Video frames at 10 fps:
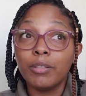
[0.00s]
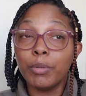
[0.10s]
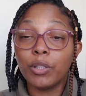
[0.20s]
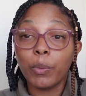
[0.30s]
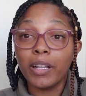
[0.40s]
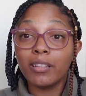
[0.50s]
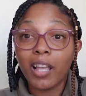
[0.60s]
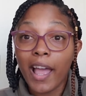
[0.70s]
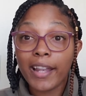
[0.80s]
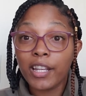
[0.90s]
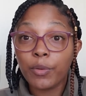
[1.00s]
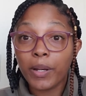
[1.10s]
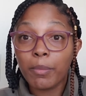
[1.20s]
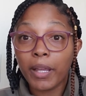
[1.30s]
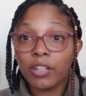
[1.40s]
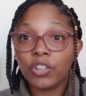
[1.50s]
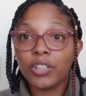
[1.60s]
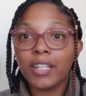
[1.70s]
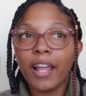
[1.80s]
between 10 and 20 pages,